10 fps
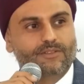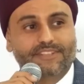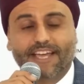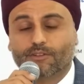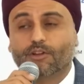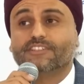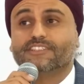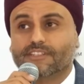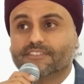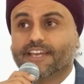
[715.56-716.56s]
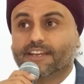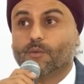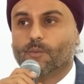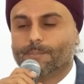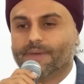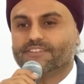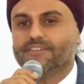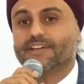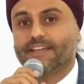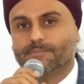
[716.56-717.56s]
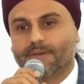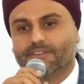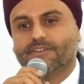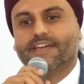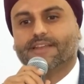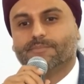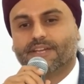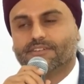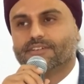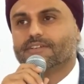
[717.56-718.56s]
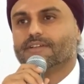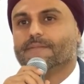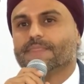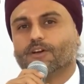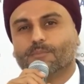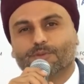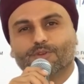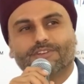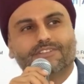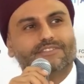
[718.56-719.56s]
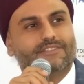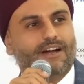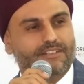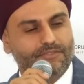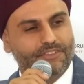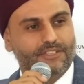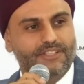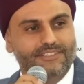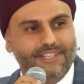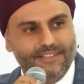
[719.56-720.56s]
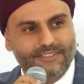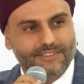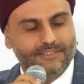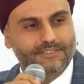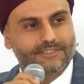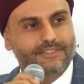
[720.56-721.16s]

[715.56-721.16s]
technology is just getting better and better and better. Computers, artificial intelligence.